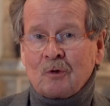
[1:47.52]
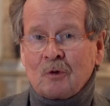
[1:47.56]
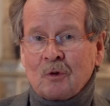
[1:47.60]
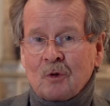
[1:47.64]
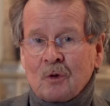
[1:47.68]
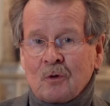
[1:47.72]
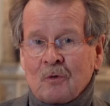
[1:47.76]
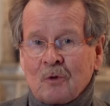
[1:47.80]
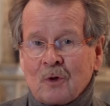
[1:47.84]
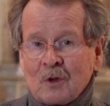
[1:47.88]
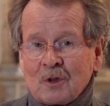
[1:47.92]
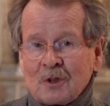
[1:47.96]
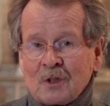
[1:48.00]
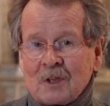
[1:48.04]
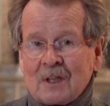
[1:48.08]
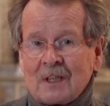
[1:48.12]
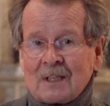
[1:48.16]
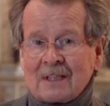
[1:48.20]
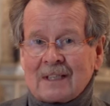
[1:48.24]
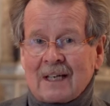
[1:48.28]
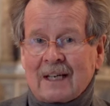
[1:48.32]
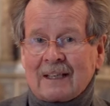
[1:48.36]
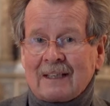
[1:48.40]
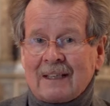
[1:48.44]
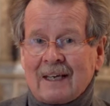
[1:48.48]

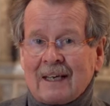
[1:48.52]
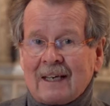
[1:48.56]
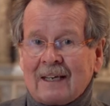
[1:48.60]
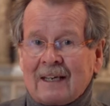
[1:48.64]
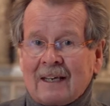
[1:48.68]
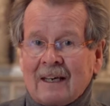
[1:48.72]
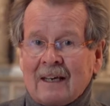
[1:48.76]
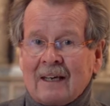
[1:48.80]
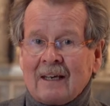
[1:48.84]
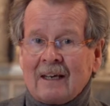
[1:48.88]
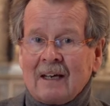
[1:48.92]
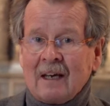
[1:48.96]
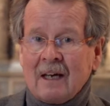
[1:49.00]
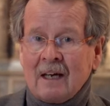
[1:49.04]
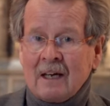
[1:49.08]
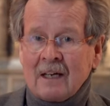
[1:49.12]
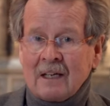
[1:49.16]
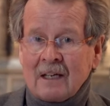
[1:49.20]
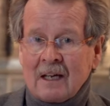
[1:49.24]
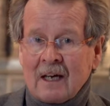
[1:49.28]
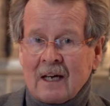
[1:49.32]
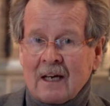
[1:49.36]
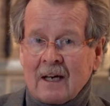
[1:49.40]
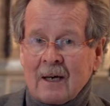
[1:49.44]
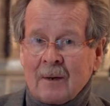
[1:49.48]
universities are taking
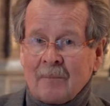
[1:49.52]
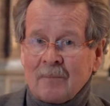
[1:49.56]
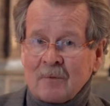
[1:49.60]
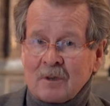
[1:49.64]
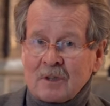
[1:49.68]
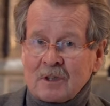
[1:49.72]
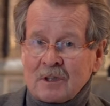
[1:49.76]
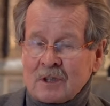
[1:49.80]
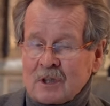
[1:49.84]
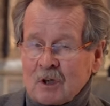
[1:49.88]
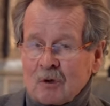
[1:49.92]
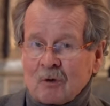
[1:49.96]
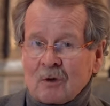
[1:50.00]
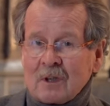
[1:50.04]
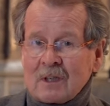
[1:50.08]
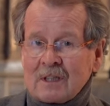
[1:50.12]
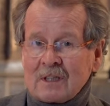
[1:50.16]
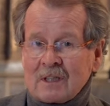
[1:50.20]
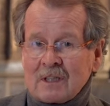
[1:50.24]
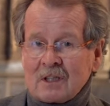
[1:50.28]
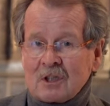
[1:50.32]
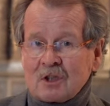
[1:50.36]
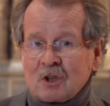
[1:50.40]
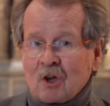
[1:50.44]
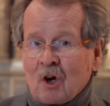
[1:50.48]
students
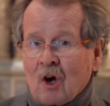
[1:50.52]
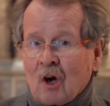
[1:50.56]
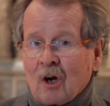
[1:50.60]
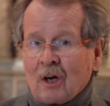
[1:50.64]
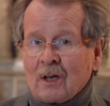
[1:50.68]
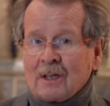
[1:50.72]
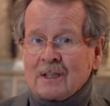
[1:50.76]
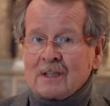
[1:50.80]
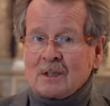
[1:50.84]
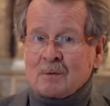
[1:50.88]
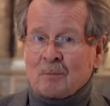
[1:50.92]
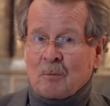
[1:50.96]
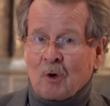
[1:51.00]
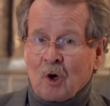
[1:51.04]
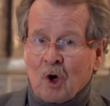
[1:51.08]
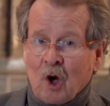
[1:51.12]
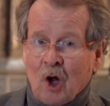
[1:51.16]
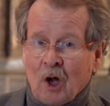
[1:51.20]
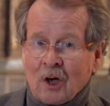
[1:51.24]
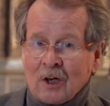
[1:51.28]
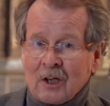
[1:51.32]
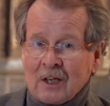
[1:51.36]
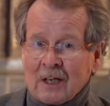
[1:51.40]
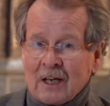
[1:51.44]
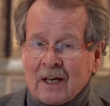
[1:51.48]
and scholars,
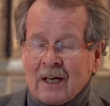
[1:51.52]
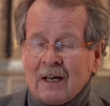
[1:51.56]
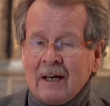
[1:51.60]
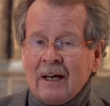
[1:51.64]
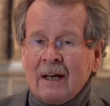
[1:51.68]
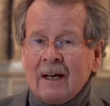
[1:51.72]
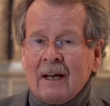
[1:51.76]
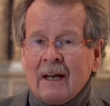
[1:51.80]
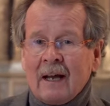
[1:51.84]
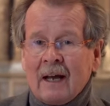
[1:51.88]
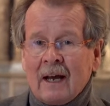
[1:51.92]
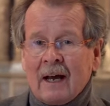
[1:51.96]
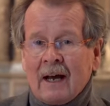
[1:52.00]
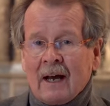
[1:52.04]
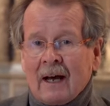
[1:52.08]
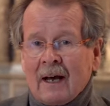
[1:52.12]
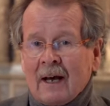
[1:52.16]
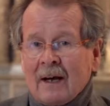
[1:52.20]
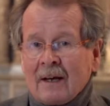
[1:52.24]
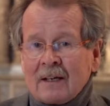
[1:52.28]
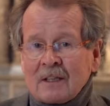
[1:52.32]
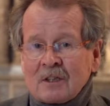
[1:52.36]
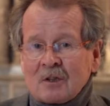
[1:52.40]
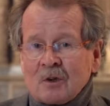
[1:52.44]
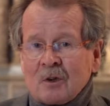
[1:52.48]
Bologna.
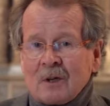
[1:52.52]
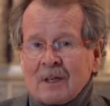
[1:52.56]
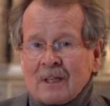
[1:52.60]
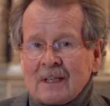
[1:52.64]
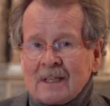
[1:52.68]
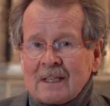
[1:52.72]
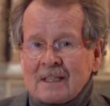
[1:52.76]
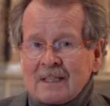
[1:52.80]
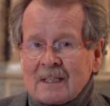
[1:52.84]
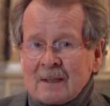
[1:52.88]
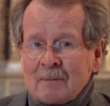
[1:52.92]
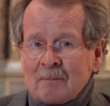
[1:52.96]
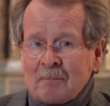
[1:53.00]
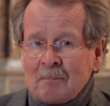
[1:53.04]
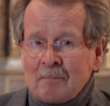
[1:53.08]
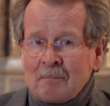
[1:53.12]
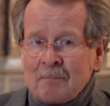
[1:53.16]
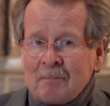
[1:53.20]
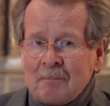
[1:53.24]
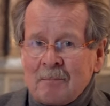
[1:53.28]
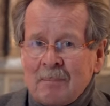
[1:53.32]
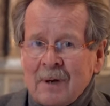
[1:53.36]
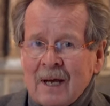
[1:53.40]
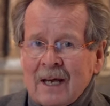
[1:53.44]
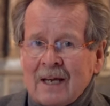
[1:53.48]
So it is a
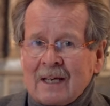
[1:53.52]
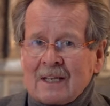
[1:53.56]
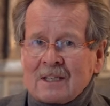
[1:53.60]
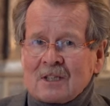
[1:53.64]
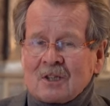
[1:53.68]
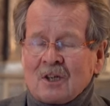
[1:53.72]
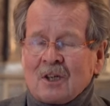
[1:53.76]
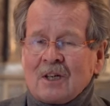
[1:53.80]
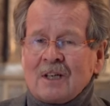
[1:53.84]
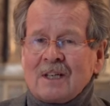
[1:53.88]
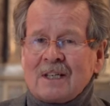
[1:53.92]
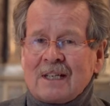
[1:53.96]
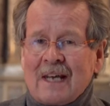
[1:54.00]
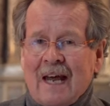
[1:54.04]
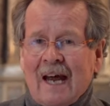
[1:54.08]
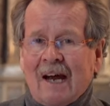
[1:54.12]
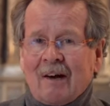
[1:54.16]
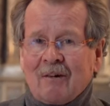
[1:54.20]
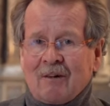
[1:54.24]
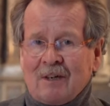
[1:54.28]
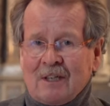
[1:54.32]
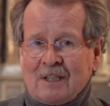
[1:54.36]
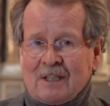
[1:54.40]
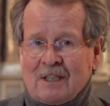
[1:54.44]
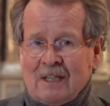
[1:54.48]
big
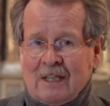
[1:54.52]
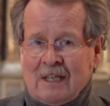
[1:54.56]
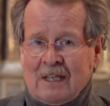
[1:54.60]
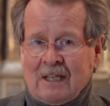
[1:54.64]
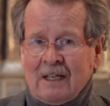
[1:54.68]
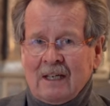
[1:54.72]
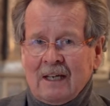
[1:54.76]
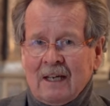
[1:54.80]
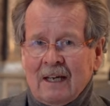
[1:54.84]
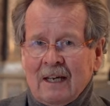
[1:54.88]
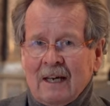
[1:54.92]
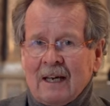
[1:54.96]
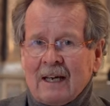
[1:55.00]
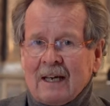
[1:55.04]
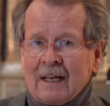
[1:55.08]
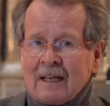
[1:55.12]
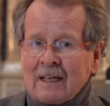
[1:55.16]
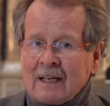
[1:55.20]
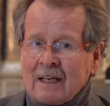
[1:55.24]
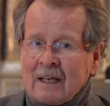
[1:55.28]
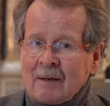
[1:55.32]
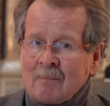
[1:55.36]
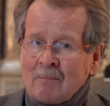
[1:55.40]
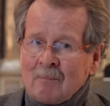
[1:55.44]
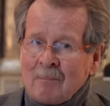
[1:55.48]
solidarity.
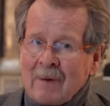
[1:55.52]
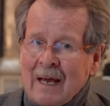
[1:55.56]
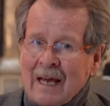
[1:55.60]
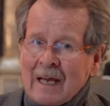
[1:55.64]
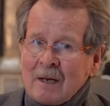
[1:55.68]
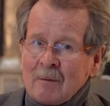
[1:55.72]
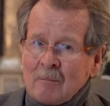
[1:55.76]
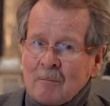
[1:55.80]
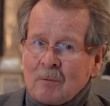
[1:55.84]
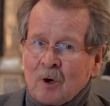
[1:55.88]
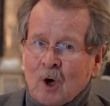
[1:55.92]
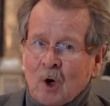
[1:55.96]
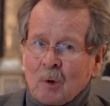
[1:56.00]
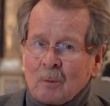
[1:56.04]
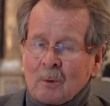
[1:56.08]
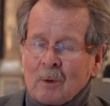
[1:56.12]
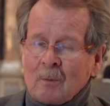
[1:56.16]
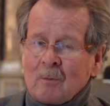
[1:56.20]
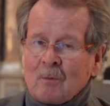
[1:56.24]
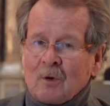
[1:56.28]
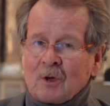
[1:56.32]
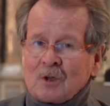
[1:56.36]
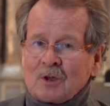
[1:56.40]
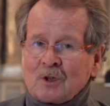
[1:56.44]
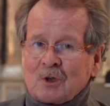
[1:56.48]
The main
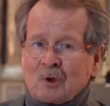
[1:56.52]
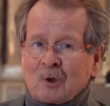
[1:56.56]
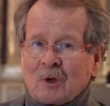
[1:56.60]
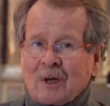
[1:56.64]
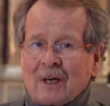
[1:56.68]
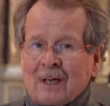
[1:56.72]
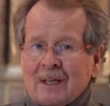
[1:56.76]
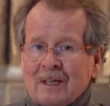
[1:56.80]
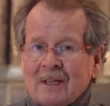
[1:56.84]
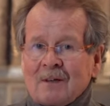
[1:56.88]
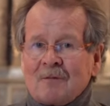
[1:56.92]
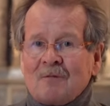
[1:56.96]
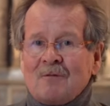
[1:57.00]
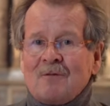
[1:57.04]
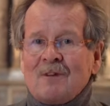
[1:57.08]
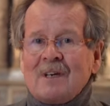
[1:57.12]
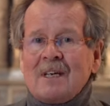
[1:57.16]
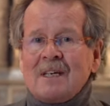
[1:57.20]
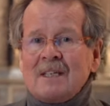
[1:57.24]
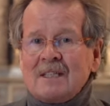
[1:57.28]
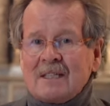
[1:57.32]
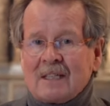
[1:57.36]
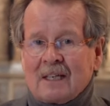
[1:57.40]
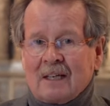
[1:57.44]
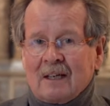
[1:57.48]
problem was to get a
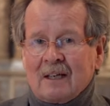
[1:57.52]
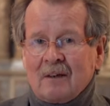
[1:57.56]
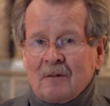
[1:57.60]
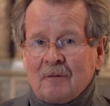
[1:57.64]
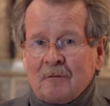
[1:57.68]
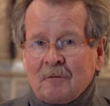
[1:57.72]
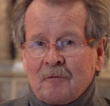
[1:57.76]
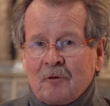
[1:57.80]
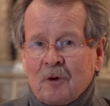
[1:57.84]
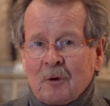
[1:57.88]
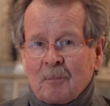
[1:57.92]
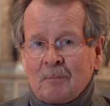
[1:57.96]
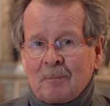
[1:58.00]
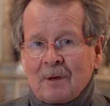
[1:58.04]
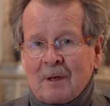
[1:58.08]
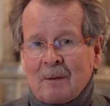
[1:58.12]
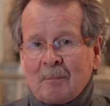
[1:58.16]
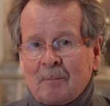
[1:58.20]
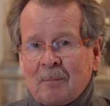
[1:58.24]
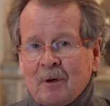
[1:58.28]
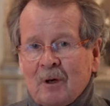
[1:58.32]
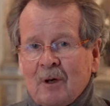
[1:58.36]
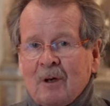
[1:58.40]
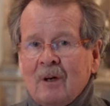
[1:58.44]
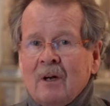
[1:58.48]
visa for
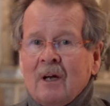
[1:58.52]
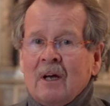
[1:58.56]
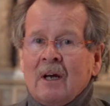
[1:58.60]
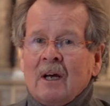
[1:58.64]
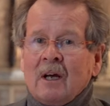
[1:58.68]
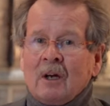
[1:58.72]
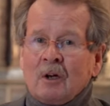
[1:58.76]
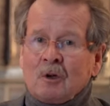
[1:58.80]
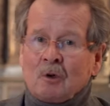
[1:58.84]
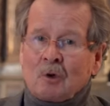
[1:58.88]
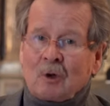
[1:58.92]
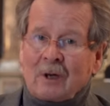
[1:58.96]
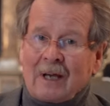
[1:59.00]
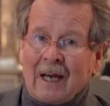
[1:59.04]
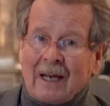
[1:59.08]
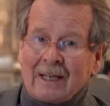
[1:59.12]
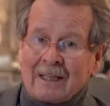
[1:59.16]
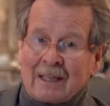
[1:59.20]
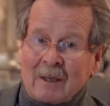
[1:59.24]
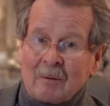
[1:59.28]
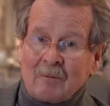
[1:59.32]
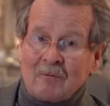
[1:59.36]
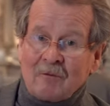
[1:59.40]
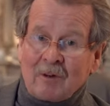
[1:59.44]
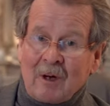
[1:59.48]
people, to get
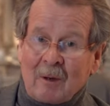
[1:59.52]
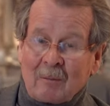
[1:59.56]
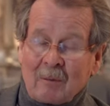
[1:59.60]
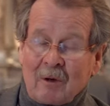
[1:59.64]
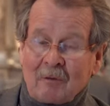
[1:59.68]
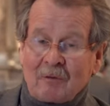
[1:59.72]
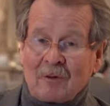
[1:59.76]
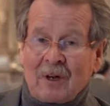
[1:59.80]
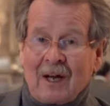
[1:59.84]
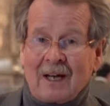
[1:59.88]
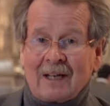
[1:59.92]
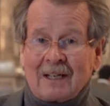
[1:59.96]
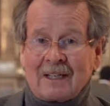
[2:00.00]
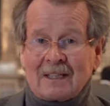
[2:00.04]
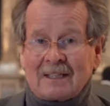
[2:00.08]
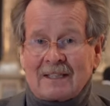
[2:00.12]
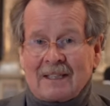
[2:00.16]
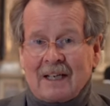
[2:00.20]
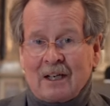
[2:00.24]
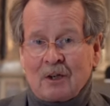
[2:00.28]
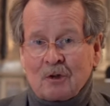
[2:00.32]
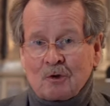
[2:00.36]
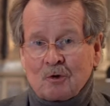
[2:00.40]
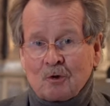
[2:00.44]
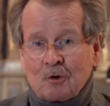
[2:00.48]
them from
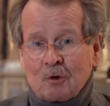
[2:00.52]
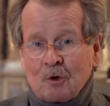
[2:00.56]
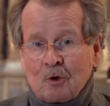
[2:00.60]
Afghanistan to